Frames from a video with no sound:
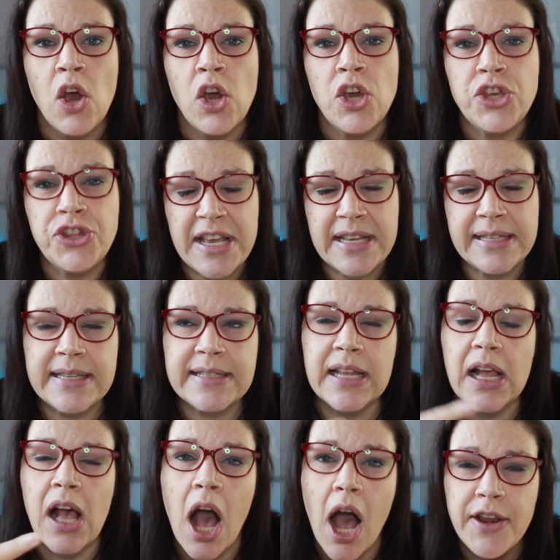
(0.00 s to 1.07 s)
this is the
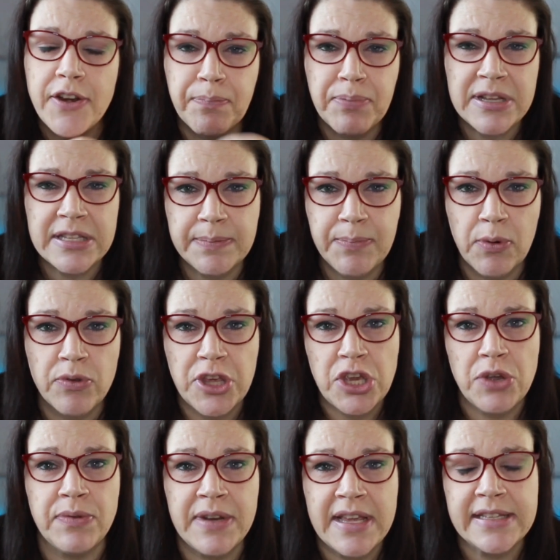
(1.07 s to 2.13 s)
kind of principle that you
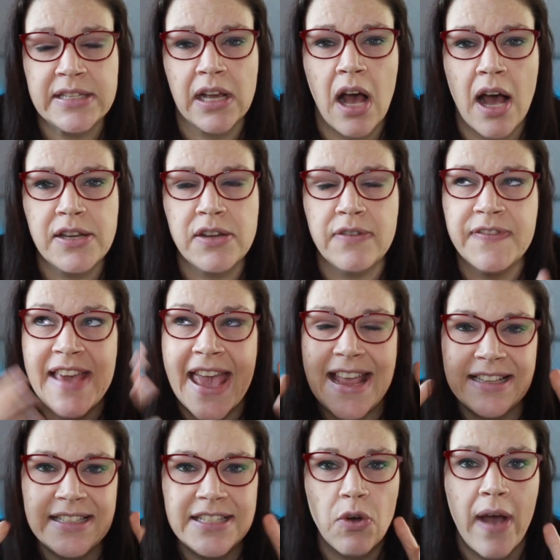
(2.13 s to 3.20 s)
need to kind of get into
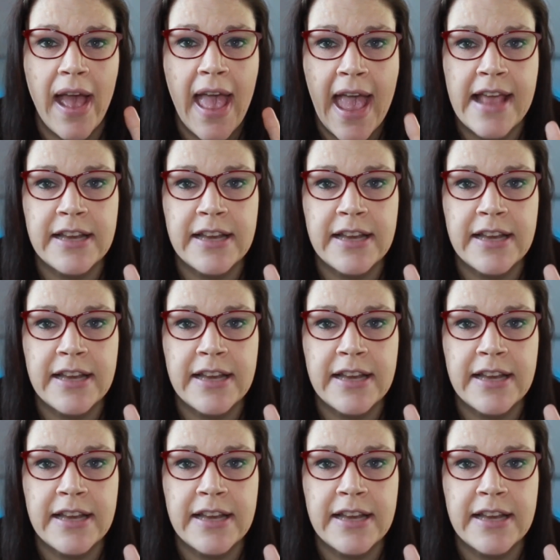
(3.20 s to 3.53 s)
your head,